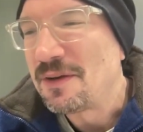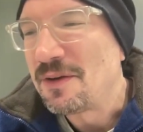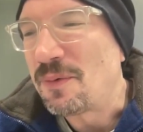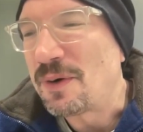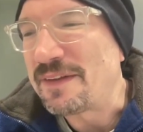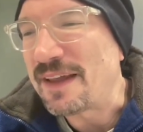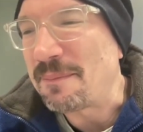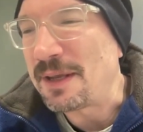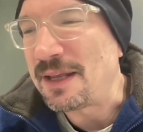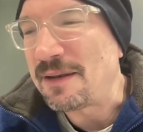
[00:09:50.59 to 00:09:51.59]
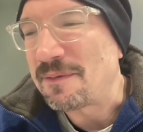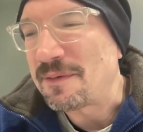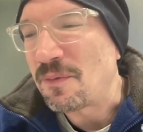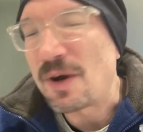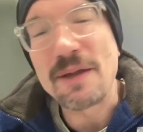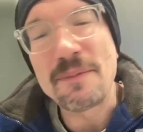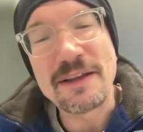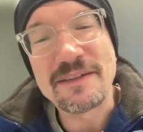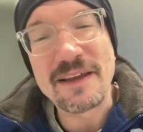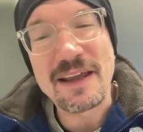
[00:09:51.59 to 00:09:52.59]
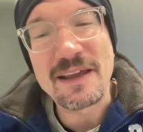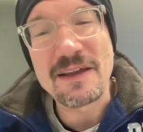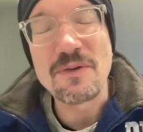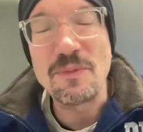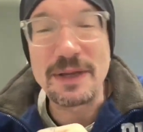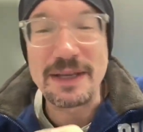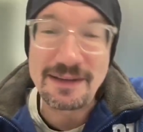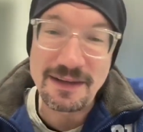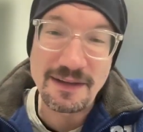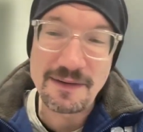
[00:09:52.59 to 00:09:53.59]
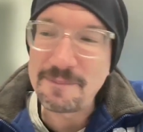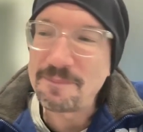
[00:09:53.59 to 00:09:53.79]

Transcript: What does that mean? Why am I saying we did?